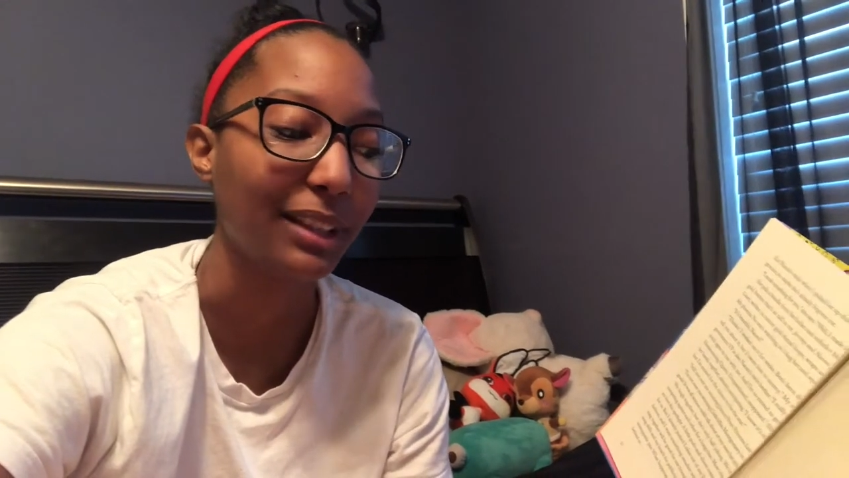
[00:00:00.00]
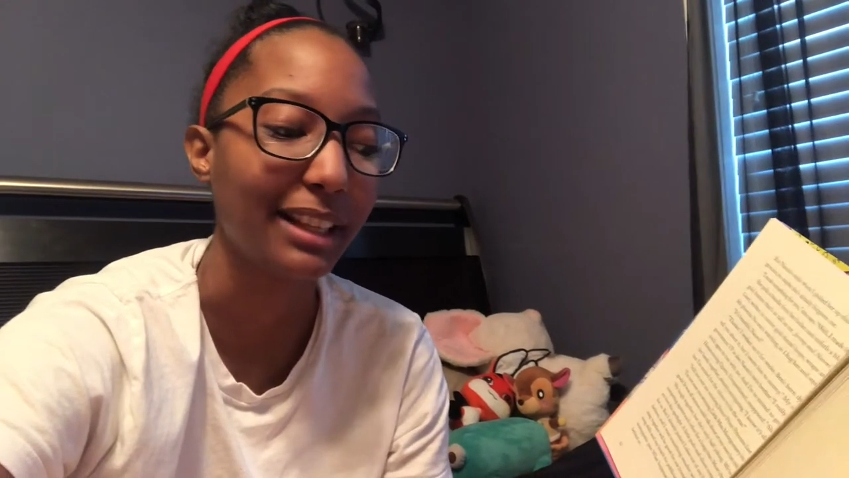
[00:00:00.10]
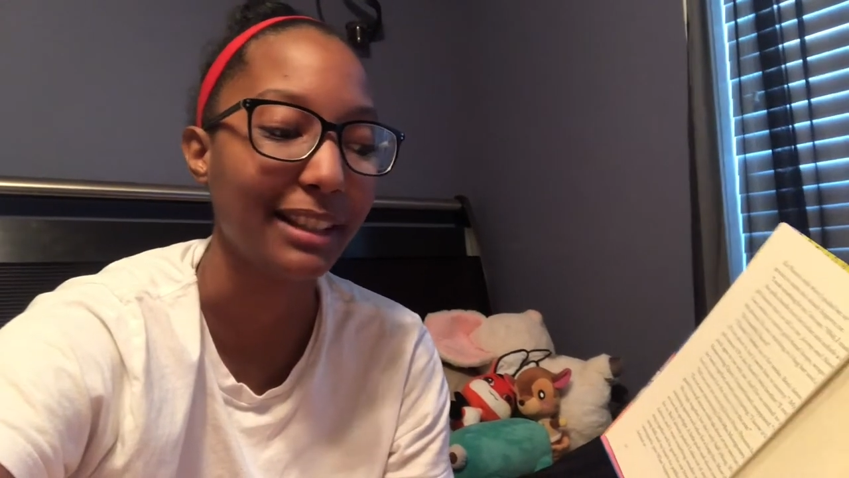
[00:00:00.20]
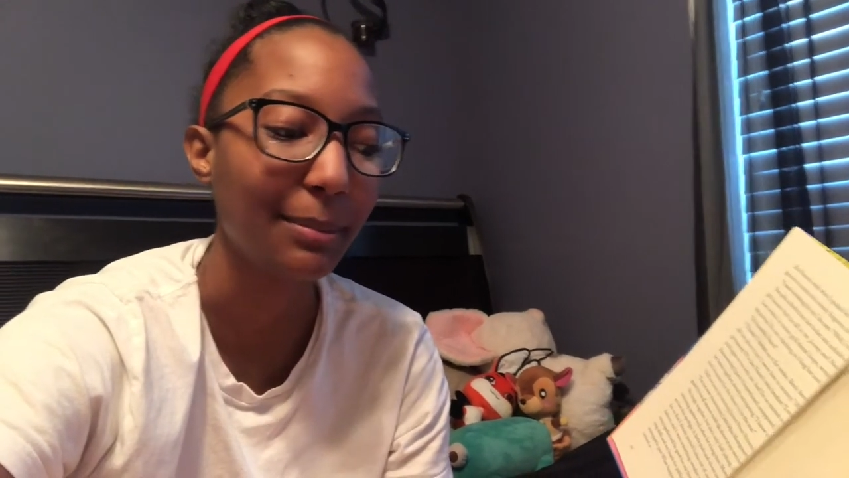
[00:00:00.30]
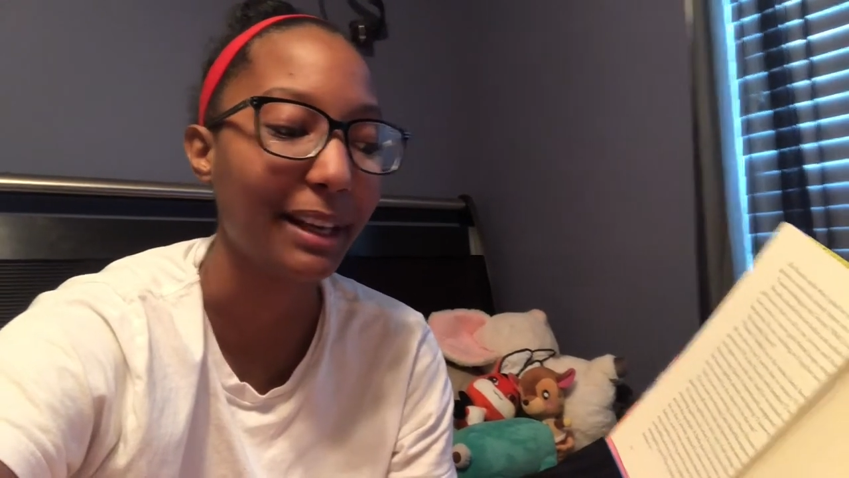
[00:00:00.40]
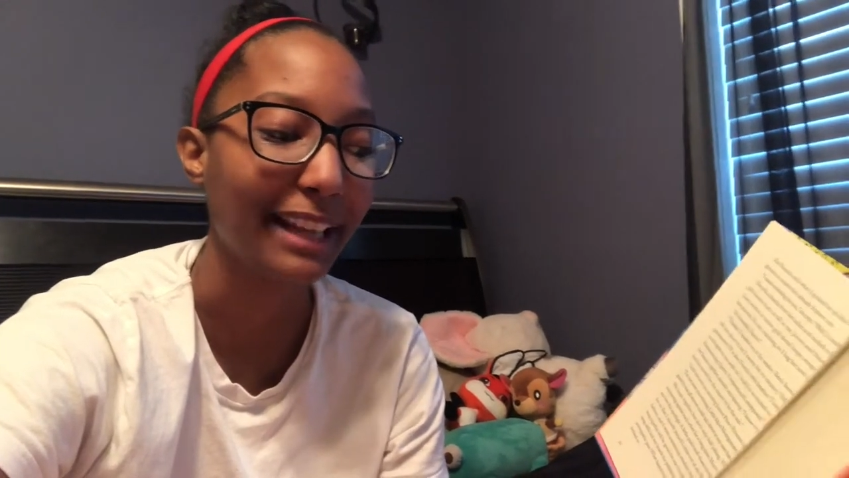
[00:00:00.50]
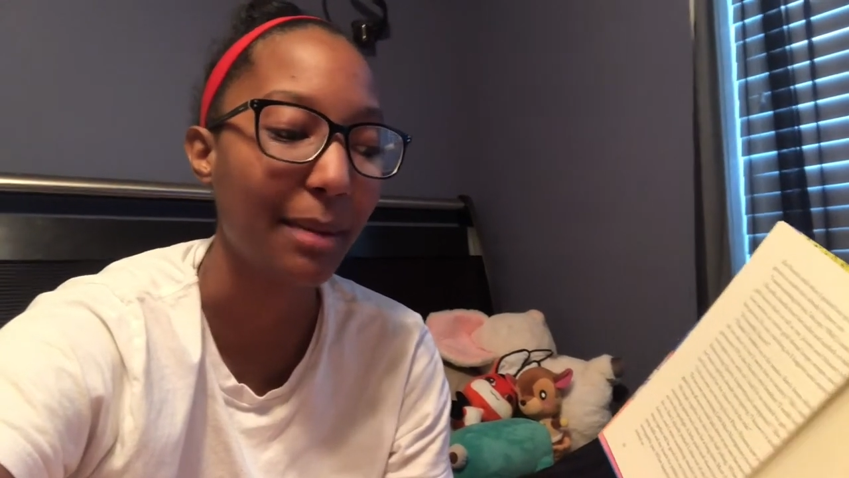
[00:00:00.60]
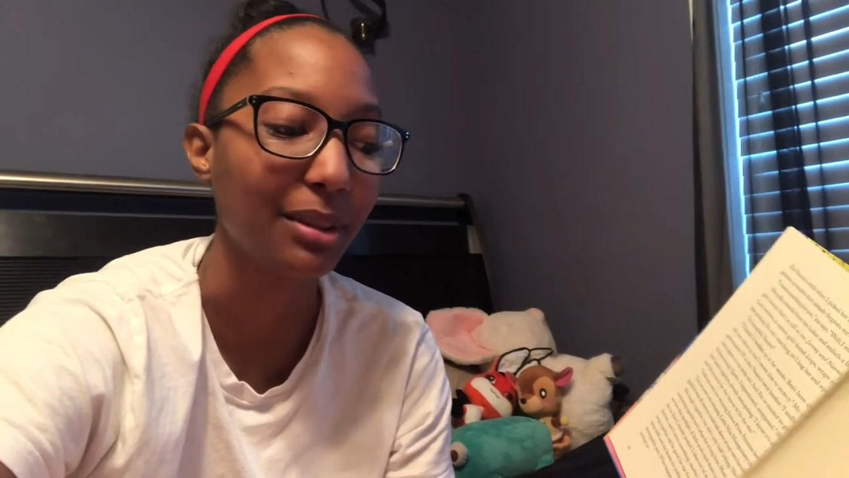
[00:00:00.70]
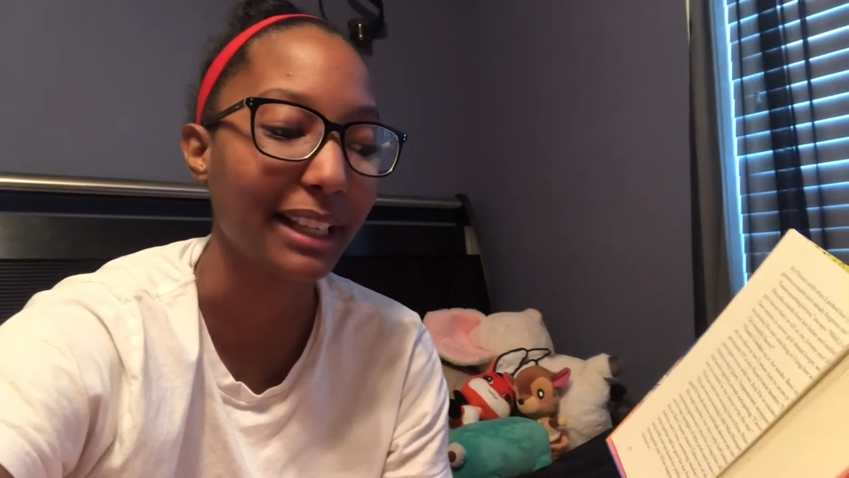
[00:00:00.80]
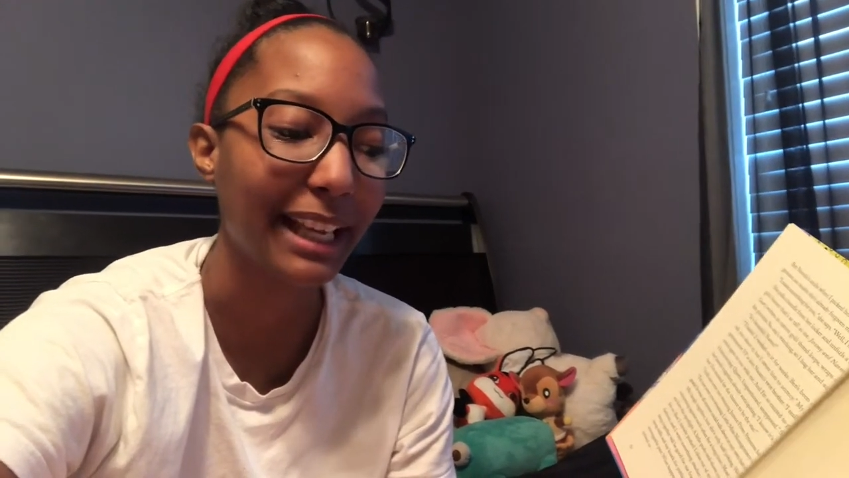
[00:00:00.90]
when they see my
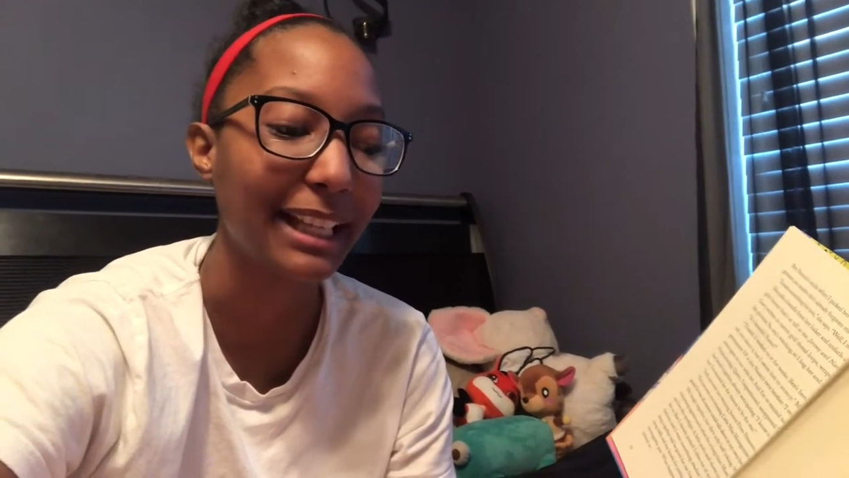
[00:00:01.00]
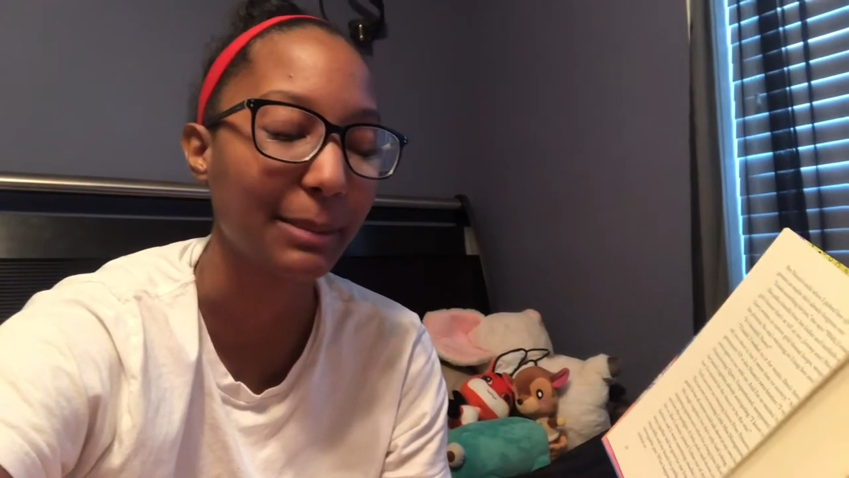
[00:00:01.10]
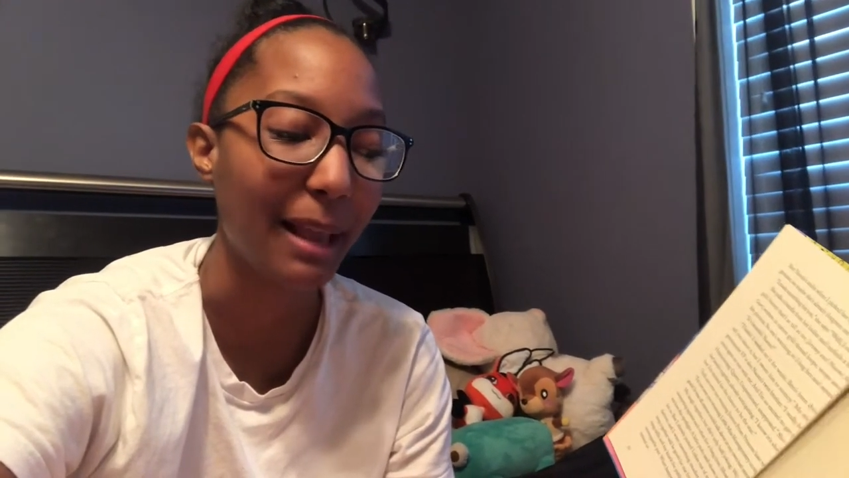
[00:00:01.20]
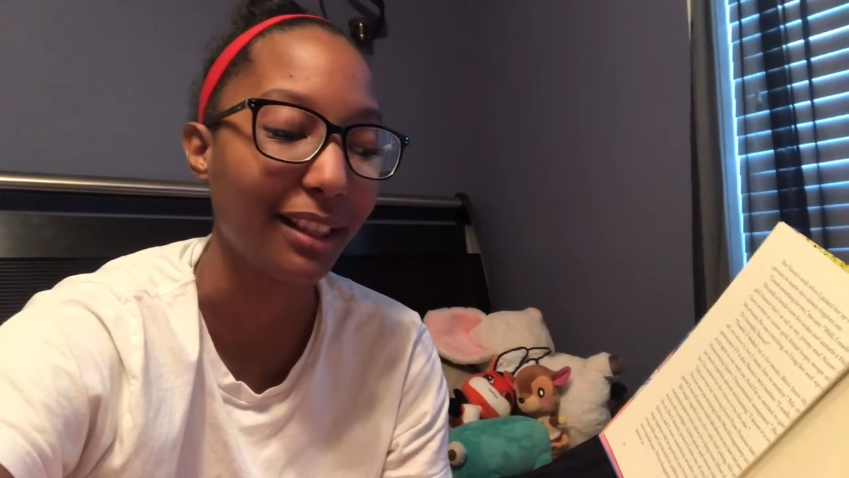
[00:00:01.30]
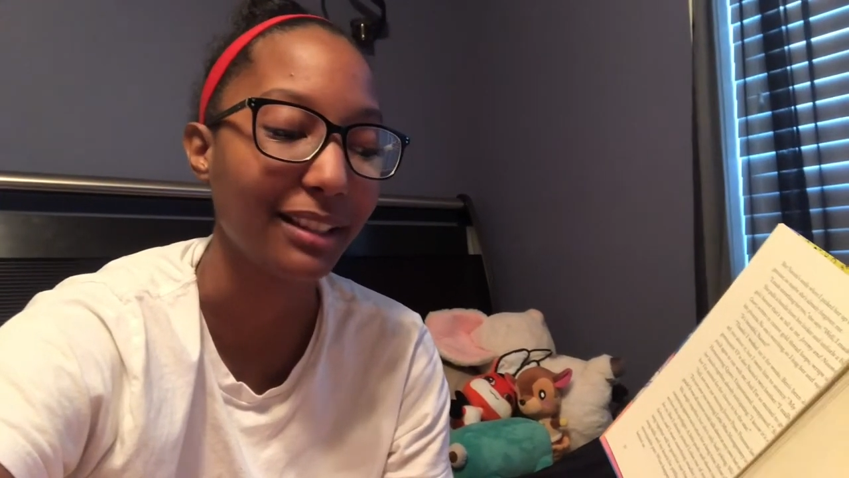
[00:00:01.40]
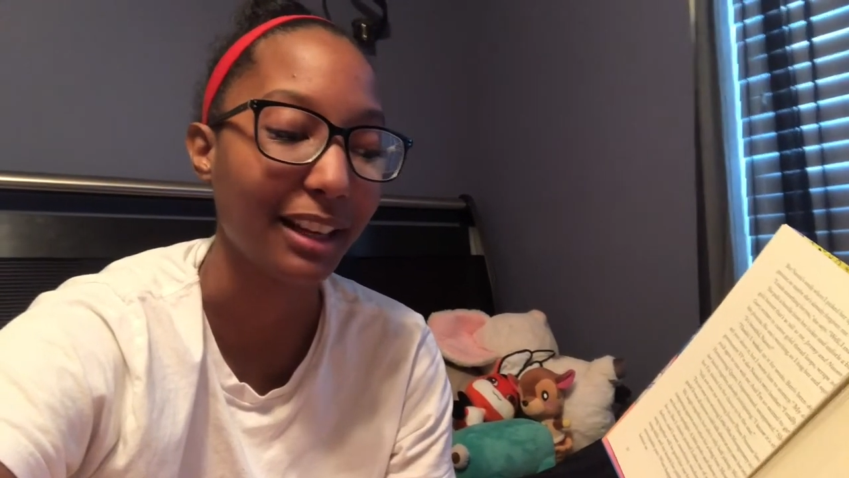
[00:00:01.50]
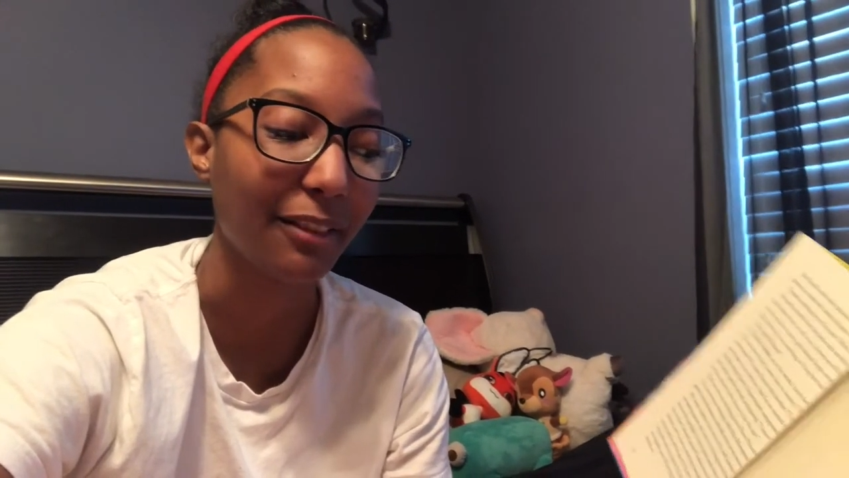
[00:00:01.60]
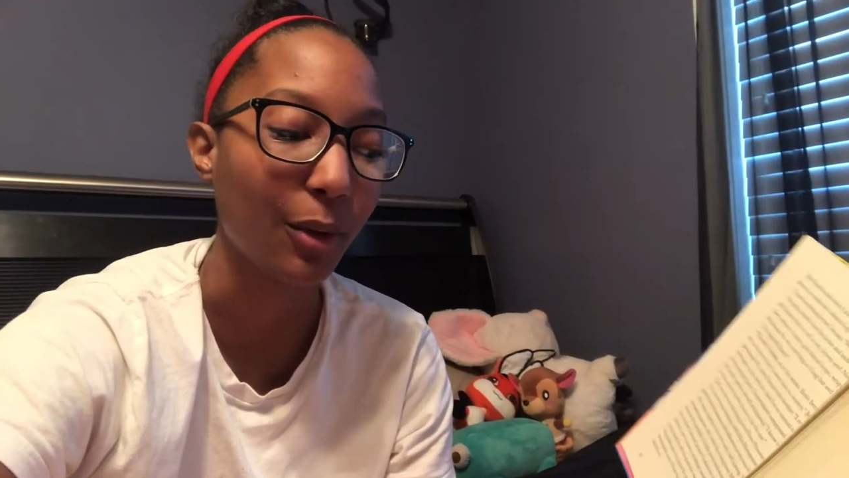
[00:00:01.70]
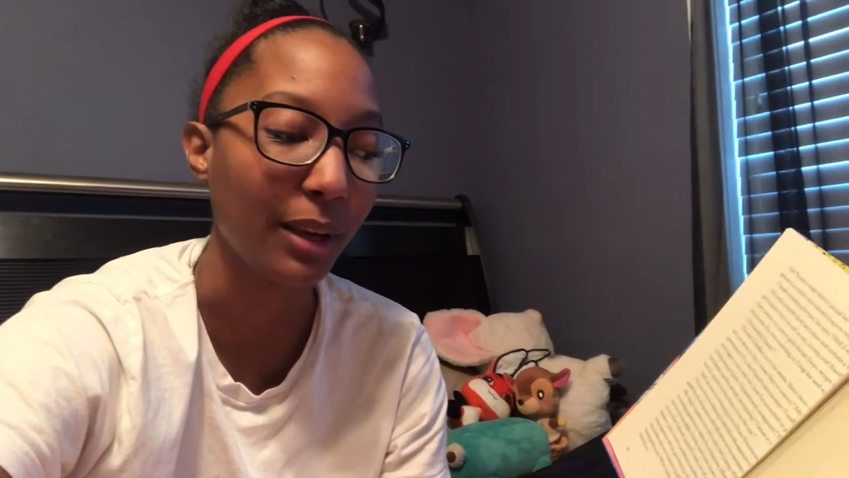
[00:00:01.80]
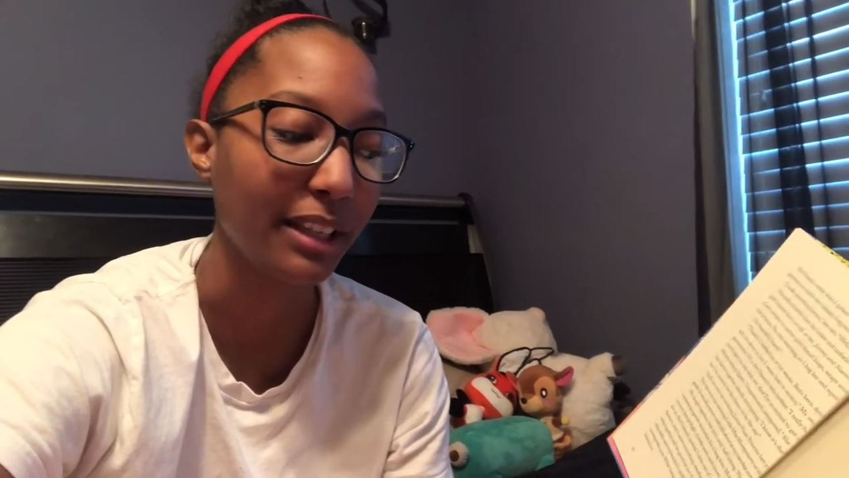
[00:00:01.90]
name on the king's ballot instead
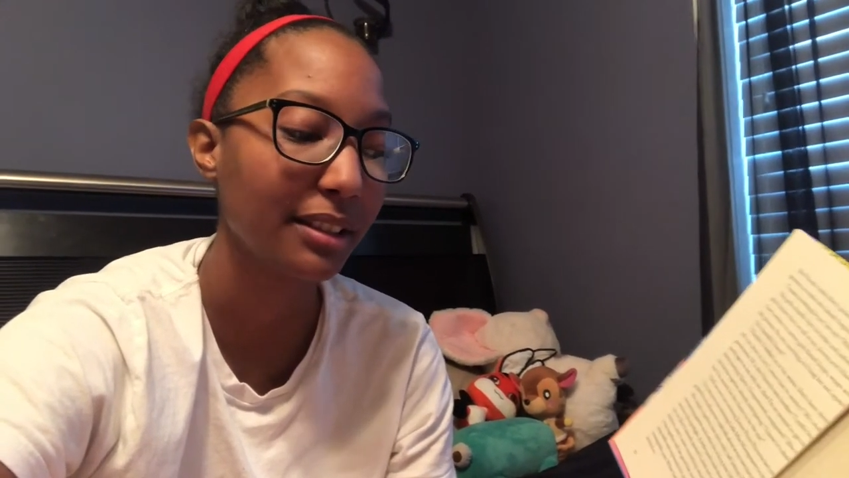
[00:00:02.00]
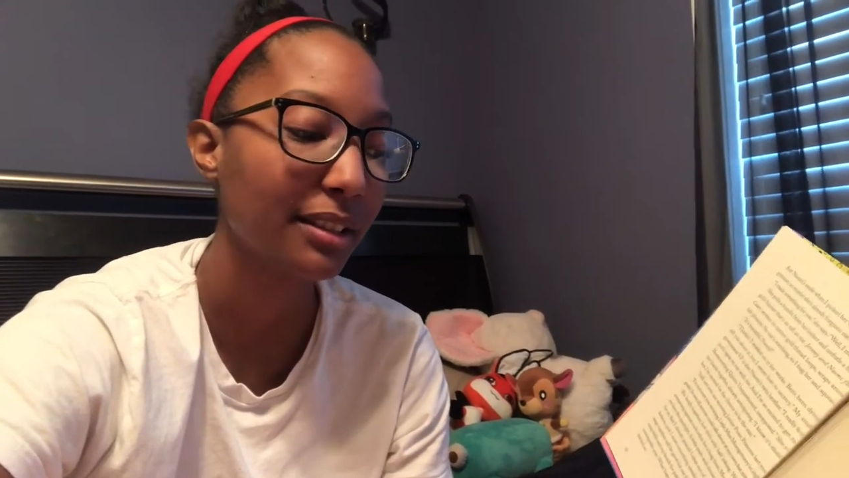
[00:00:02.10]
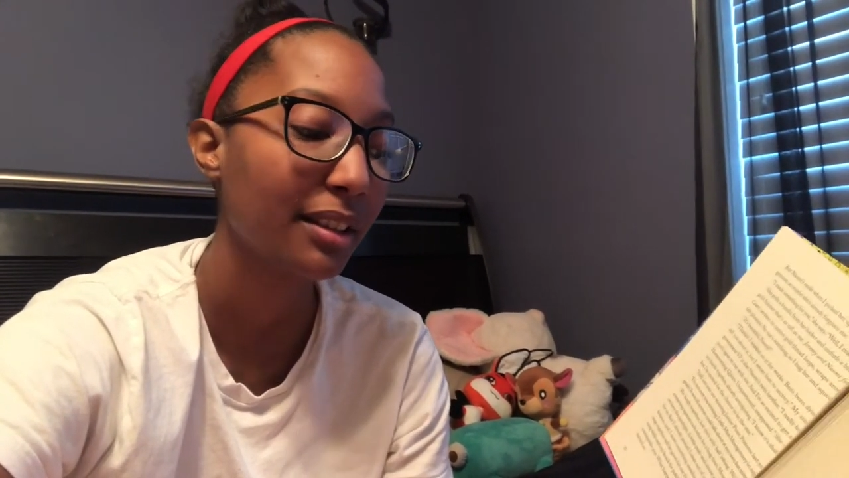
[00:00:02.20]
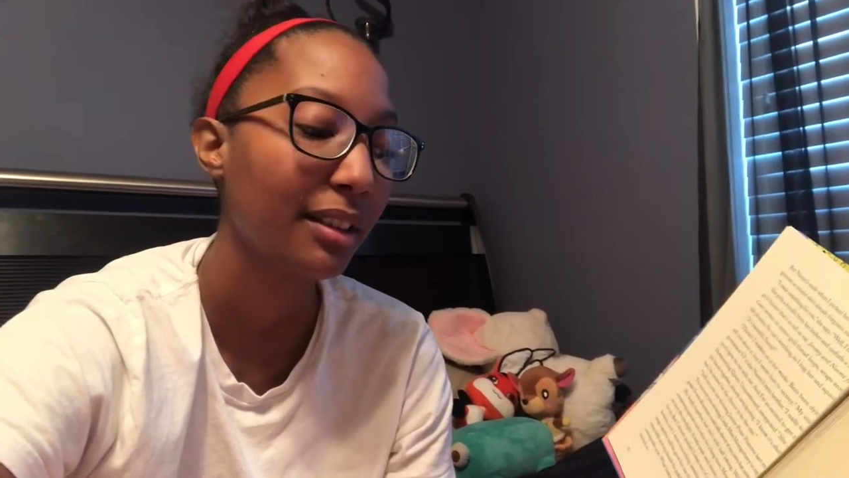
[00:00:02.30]
of the queen's.